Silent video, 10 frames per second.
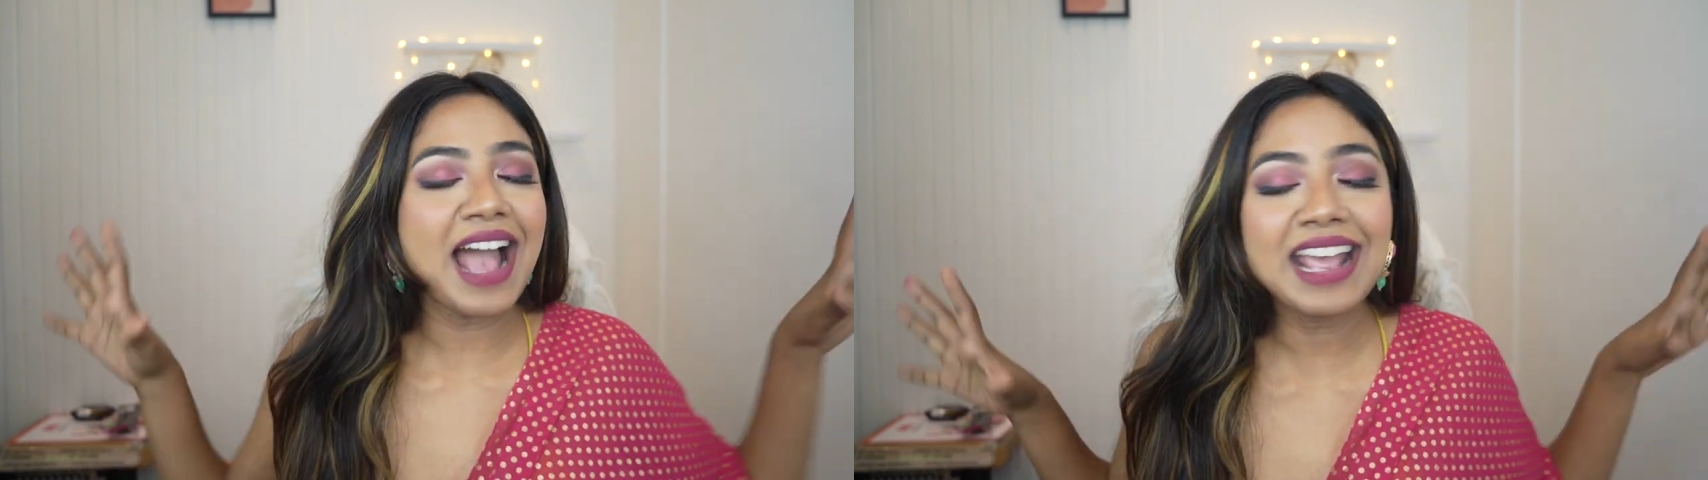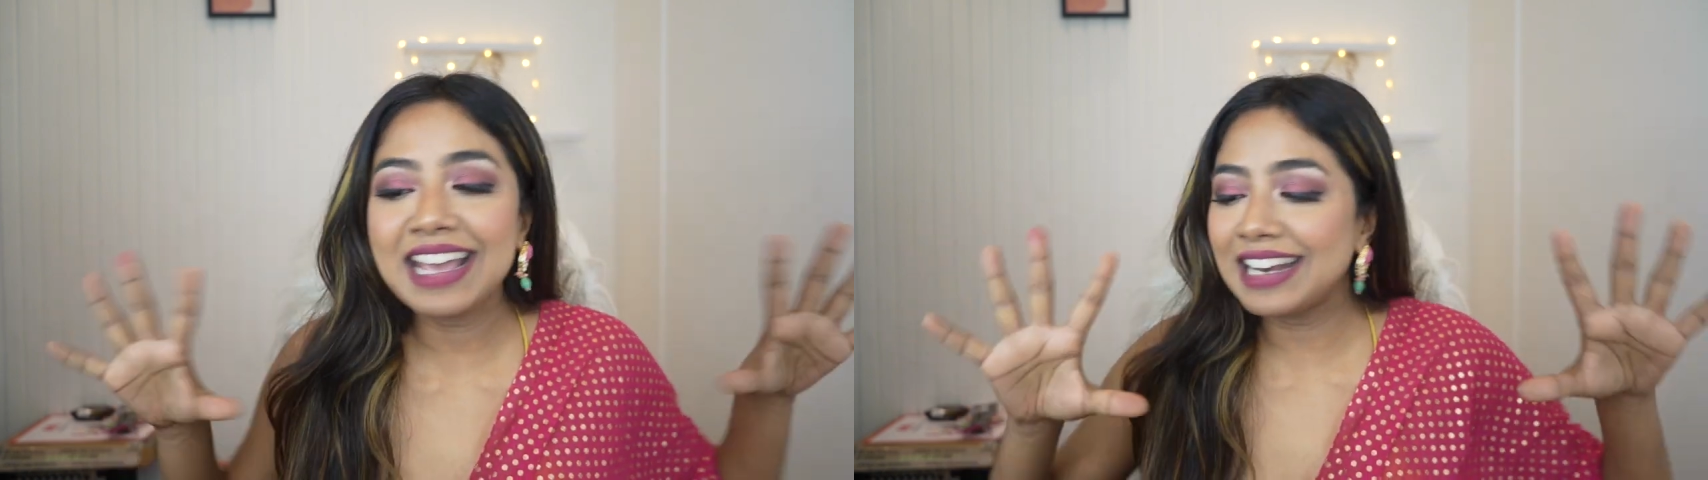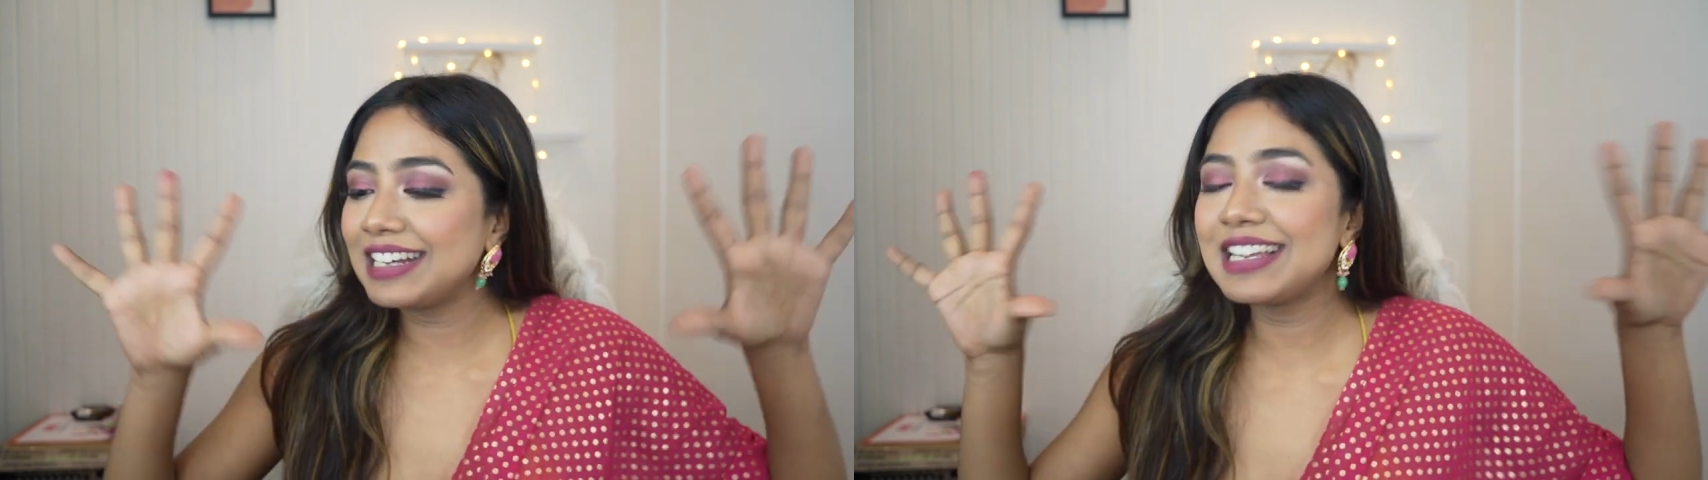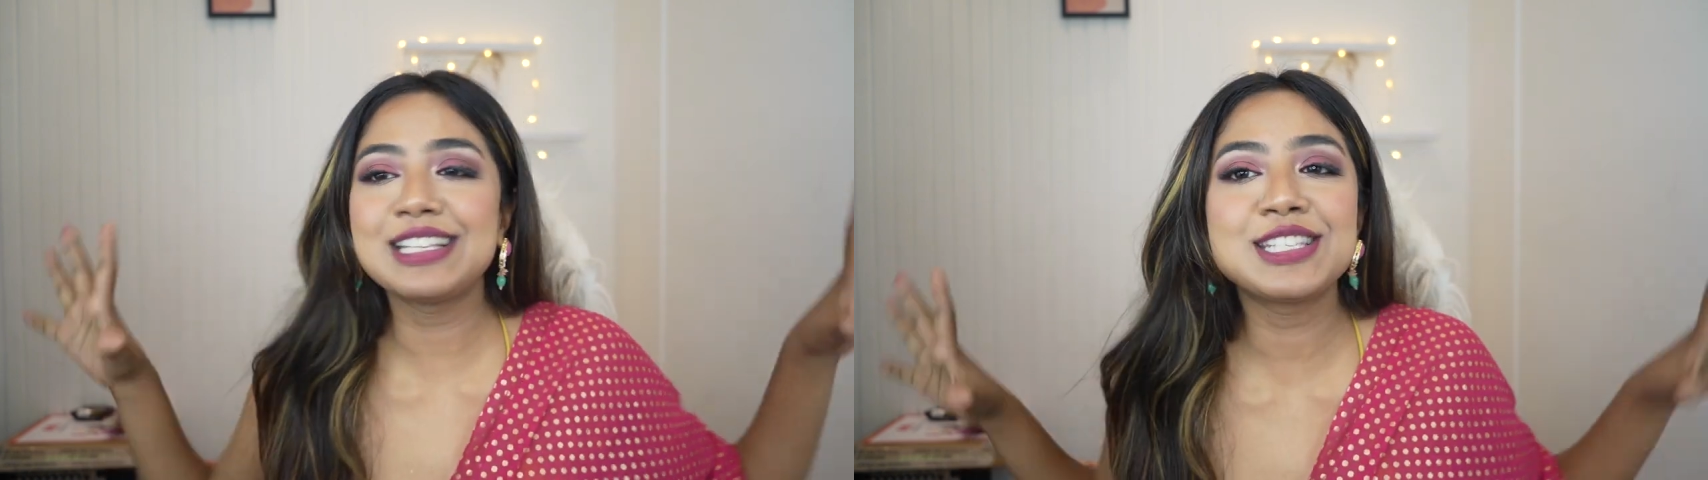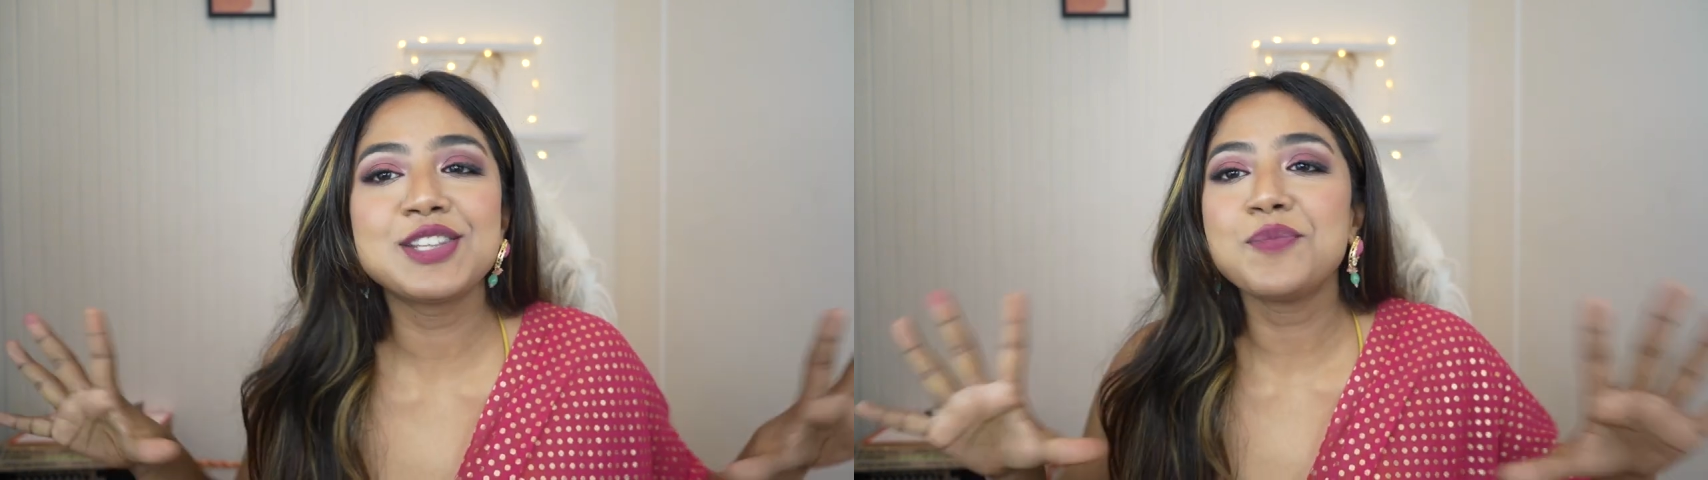I get it.
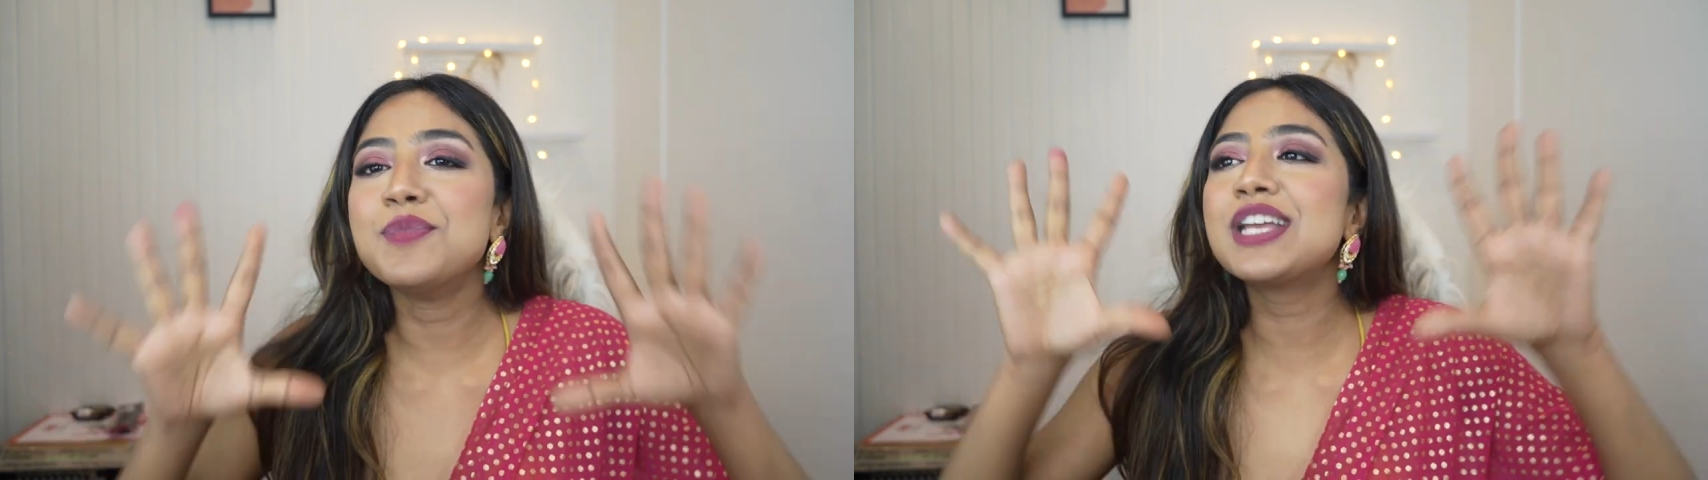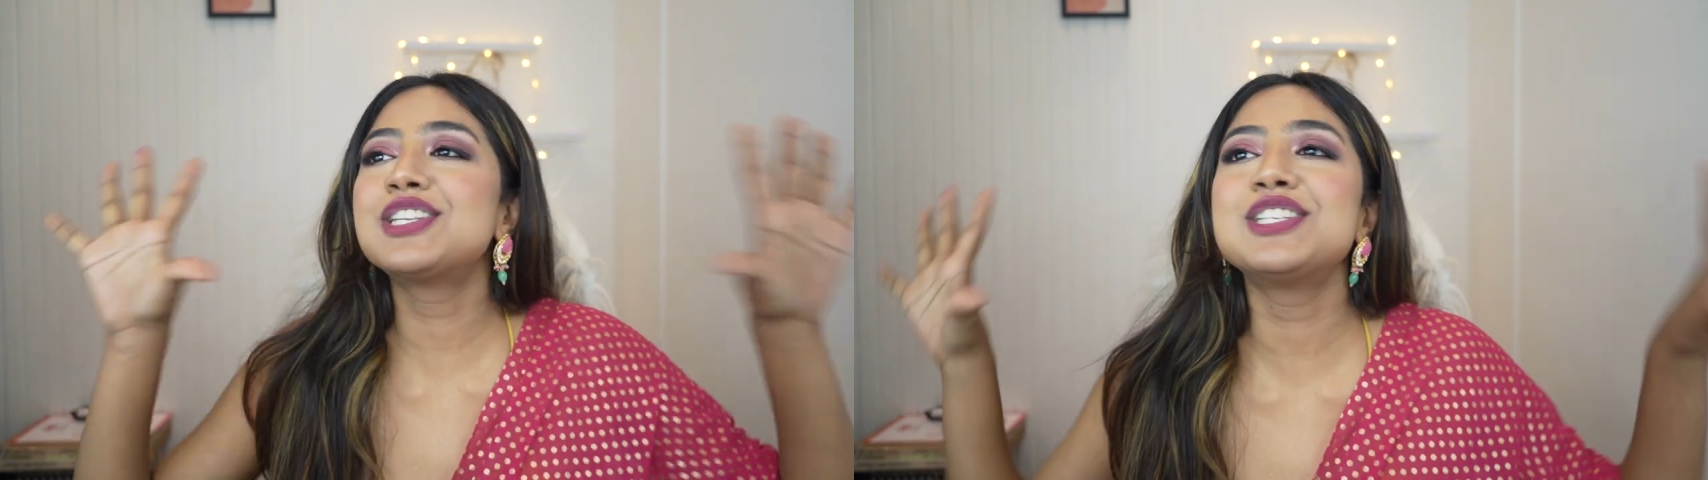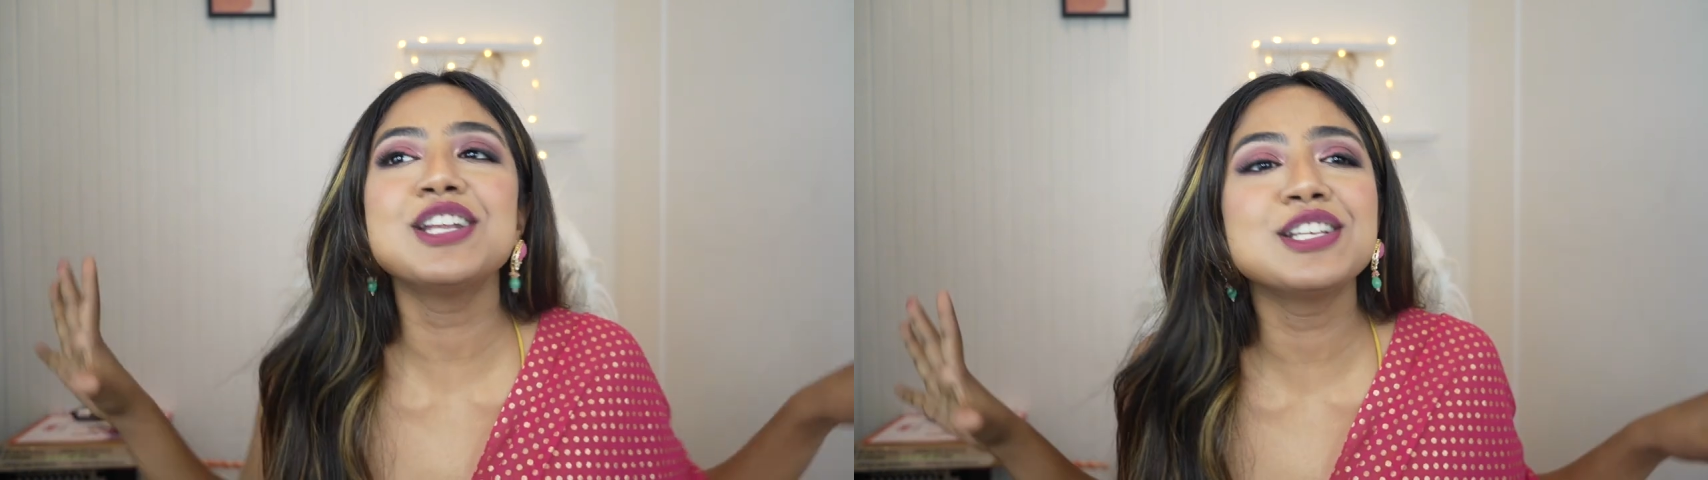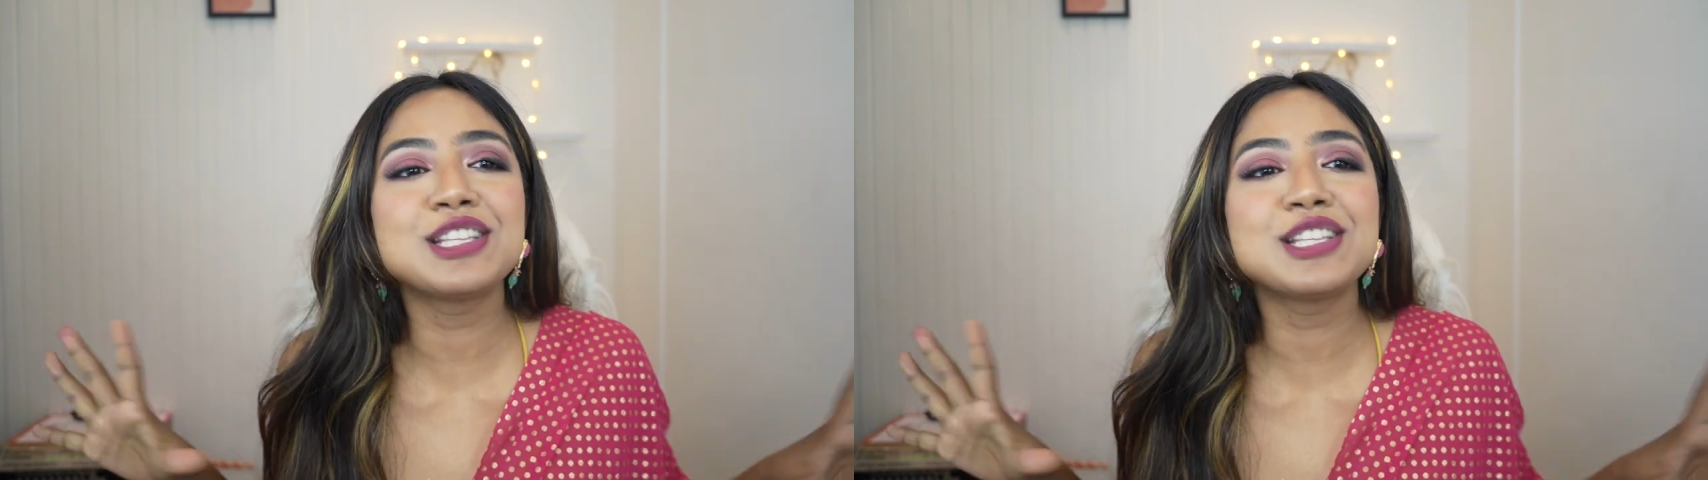It's mixture.